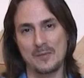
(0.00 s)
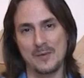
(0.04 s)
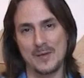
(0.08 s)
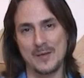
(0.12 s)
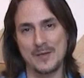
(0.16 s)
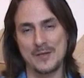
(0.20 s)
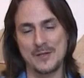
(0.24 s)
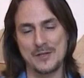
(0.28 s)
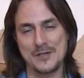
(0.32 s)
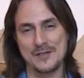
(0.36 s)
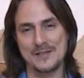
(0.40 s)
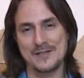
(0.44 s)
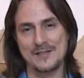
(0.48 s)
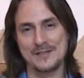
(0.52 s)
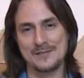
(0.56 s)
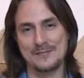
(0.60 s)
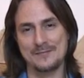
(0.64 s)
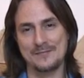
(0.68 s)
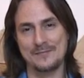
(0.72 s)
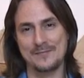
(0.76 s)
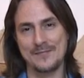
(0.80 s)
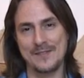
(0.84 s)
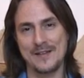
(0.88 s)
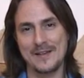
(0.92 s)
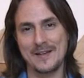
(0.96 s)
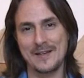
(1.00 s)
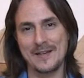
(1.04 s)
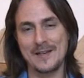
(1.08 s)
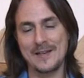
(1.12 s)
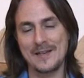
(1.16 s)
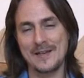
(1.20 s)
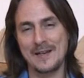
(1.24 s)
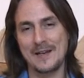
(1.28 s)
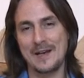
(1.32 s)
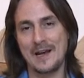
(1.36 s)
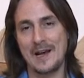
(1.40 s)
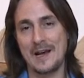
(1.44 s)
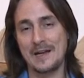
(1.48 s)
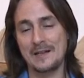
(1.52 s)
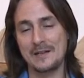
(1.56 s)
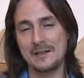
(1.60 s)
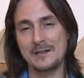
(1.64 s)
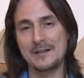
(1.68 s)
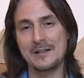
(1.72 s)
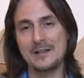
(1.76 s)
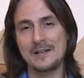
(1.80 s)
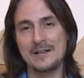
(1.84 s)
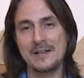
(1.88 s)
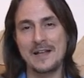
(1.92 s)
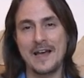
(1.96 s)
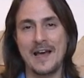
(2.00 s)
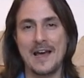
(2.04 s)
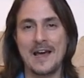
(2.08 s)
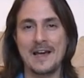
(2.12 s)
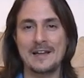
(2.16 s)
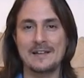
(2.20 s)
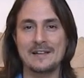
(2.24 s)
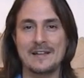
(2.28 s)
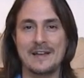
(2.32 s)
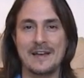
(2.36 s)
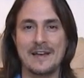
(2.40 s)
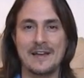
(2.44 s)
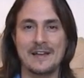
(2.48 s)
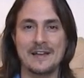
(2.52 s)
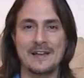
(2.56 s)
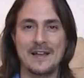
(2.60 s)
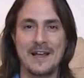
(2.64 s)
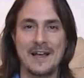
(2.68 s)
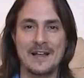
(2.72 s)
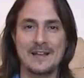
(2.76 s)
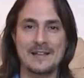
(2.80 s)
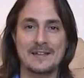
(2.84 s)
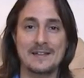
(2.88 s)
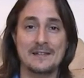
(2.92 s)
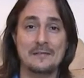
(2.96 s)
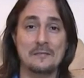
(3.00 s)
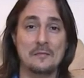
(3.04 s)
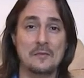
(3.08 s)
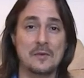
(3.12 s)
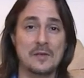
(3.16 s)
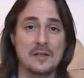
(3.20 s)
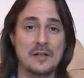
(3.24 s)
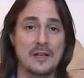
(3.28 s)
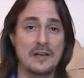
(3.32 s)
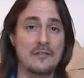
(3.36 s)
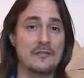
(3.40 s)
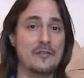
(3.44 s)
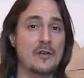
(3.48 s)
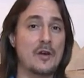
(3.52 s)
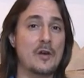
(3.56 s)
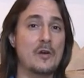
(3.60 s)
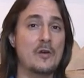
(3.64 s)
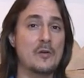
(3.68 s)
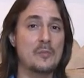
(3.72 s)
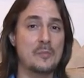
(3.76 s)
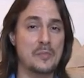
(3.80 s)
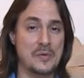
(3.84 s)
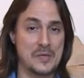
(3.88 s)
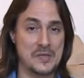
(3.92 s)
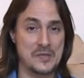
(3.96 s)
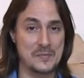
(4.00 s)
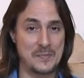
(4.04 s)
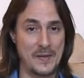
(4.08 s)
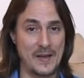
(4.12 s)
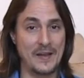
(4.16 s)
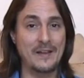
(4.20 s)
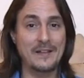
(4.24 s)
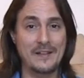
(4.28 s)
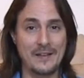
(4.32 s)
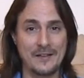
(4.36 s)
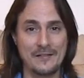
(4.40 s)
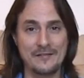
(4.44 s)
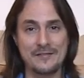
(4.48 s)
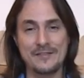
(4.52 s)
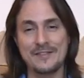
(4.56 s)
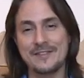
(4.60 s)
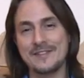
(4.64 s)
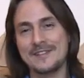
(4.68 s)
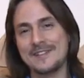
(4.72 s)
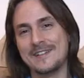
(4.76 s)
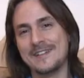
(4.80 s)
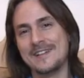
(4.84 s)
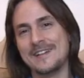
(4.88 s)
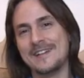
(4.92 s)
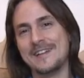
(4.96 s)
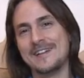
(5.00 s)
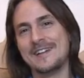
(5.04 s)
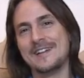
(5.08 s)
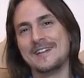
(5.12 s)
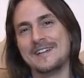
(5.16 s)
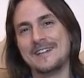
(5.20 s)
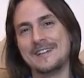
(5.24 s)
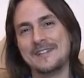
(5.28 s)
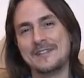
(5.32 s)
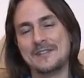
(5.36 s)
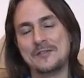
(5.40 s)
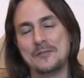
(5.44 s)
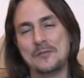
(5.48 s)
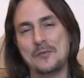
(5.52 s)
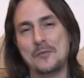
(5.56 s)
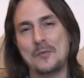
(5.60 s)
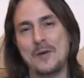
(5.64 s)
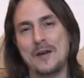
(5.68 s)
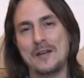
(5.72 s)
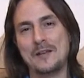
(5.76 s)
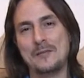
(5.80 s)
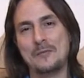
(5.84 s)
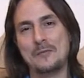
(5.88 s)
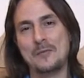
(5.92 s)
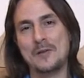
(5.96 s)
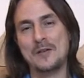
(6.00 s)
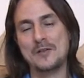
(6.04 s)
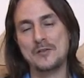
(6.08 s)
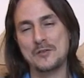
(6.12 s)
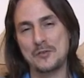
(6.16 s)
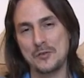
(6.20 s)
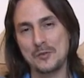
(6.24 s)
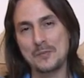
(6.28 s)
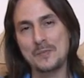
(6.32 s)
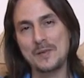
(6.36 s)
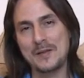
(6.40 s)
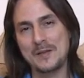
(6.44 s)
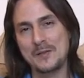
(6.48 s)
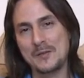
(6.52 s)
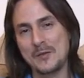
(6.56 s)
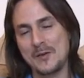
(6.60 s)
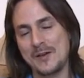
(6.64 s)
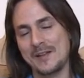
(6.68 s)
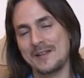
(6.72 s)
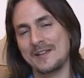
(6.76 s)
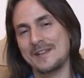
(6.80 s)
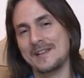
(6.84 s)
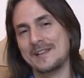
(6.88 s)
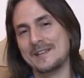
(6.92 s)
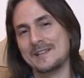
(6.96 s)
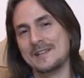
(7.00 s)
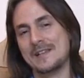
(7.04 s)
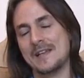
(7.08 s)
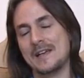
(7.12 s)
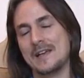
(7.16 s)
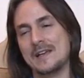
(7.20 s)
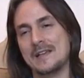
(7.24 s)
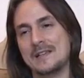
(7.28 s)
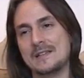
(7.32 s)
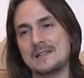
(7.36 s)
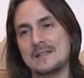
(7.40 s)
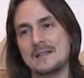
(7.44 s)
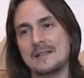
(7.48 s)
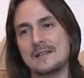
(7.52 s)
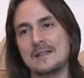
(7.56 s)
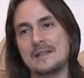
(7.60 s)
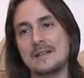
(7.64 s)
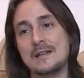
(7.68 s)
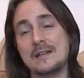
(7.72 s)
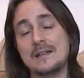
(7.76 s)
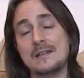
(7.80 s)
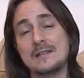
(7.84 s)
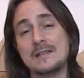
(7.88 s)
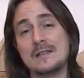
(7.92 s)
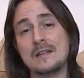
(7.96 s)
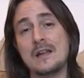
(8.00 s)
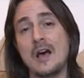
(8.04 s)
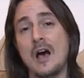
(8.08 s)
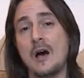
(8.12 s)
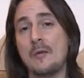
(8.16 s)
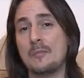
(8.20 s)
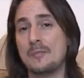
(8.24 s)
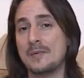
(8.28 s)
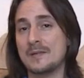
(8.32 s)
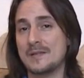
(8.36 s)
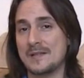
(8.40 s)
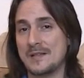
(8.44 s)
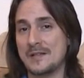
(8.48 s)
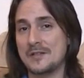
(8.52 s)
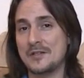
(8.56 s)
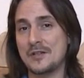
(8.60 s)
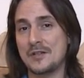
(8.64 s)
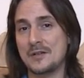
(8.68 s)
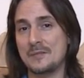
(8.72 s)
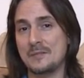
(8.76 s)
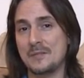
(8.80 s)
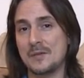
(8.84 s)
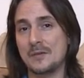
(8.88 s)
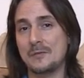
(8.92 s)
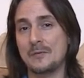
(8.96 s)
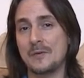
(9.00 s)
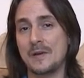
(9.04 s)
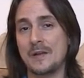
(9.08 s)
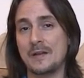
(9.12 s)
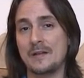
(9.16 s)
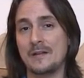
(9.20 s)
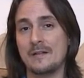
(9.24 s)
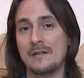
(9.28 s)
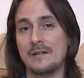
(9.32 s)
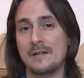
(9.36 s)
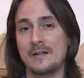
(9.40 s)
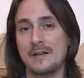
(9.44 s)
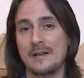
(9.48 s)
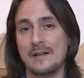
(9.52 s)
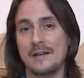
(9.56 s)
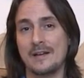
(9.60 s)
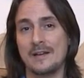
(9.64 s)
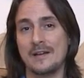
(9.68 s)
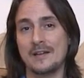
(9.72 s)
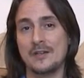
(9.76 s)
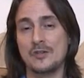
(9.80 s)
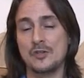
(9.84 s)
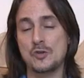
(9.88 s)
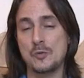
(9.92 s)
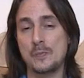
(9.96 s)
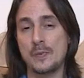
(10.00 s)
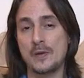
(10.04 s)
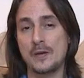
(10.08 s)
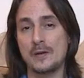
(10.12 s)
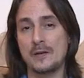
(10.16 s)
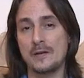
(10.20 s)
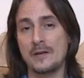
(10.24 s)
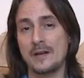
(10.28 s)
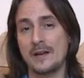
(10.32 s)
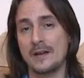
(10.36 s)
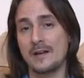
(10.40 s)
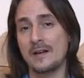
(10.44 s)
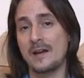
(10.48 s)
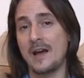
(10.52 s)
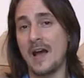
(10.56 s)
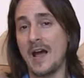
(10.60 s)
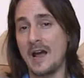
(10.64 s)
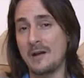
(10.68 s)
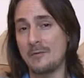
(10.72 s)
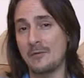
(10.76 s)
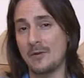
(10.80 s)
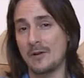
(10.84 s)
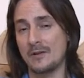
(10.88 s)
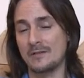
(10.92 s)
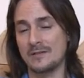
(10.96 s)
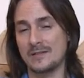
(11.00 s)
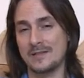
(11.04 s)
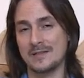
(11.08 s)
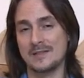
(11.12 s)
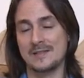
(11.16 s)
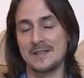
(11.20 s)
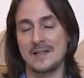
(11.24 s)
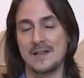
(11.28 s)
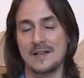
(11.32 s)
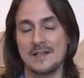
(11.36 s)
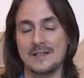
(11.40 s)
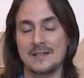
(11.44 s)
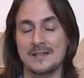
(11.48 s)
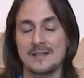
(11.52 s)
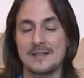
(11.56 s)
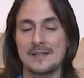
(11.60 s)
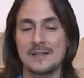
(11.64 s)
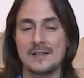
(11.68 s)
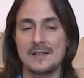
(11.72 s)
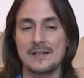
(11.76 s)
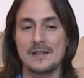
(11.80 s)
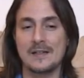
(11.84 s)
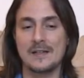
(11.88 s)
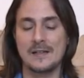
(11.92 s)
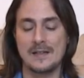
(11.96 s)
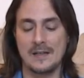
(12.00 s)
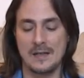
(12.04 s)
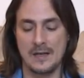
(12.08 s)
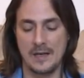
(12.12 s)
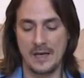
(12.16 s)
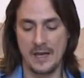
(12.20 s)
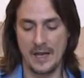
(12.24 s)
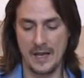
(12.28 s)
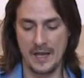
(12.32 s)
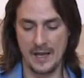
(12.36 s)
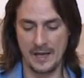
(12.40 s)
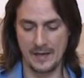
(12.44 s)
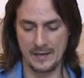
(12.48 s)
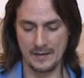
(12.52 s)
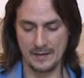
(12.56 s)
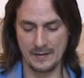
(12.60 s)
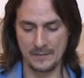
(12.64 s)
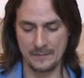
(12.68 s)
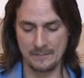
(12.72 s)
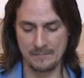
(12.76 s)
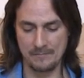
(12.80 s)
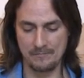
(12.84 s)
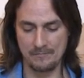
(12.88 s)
bridges other than that, and that would give you a good perspective to what we should be doing these days, there is an opposition between uh, Jupiter and Chiron these days. And,